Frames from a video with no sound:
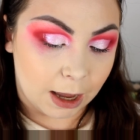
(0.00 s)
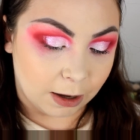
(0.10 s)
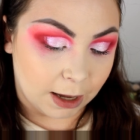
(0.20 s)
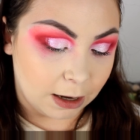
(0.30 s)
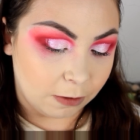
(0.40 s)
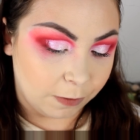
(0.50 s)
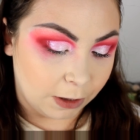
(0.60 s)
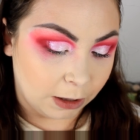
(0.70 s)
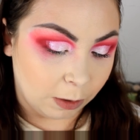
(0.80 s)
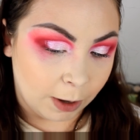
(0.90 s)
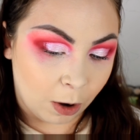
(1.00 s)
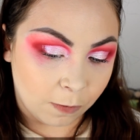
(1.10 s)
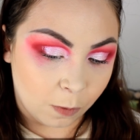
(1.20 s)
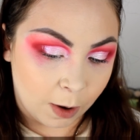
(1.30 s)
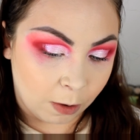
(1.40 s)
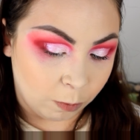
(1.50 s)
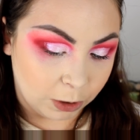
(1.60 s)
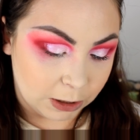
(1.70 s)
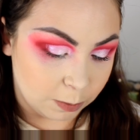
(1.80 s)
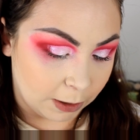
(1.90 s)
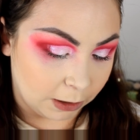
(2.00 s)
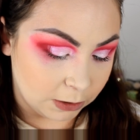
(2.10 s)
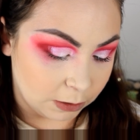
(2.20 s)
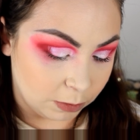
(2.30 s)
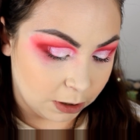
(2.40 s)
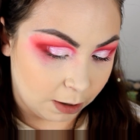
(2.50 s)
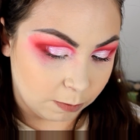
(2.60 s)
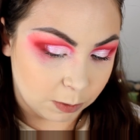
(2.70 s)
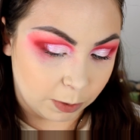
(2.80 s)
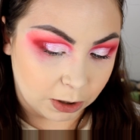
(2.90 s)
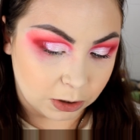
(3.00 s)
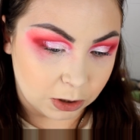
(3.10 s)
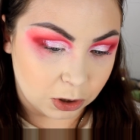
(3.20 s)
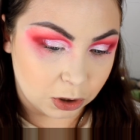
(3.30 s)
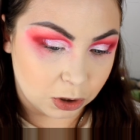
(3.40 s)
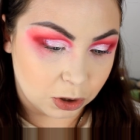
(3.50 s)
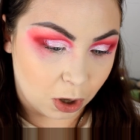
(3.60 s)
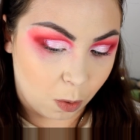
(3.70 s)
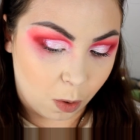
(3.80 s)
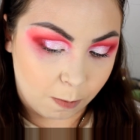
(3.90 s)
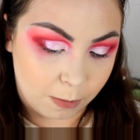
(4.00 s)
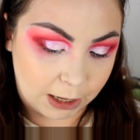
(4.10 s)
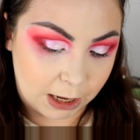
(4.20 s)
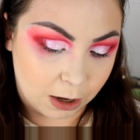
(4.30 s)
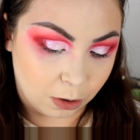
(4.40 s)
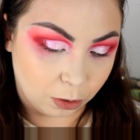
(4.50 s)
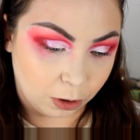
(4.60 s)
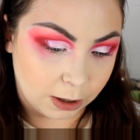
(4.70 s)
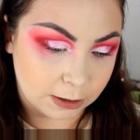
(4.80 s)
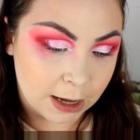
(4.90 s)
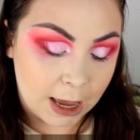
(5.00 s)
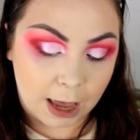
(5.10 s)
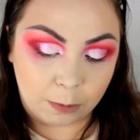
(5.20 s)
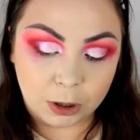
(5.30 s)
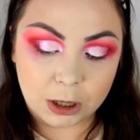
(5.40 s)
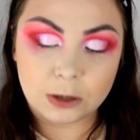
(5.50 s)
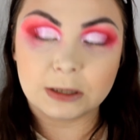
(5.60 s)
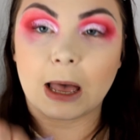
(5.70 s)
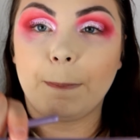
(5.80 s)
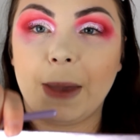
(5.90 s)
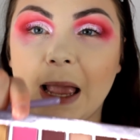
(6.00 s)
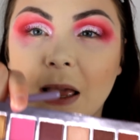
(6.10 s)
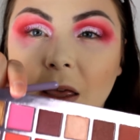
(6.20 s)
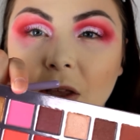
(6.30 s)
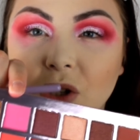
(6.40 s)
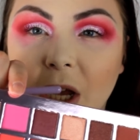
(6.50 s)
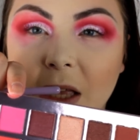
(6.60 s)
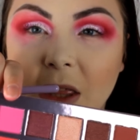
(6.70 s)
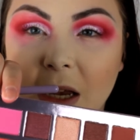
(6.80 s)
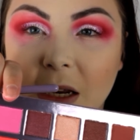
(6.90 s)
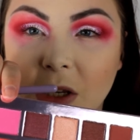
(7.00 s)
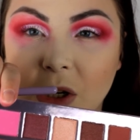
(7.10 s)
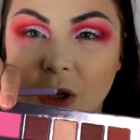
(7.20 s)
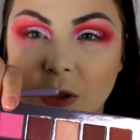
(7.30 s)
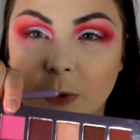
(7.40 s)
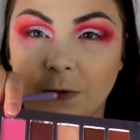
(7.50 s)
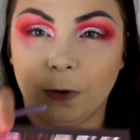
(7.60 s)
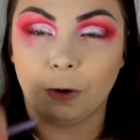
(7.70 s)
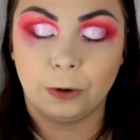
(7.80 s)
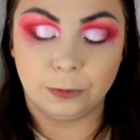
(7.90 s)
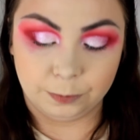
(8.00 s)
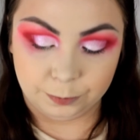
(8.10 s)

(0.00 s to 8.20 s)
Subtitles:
I kind of feel a little bit overwhelmed with this palette sometimes because there's just so many colours. I'm going to use that pink shade that I didn't use before.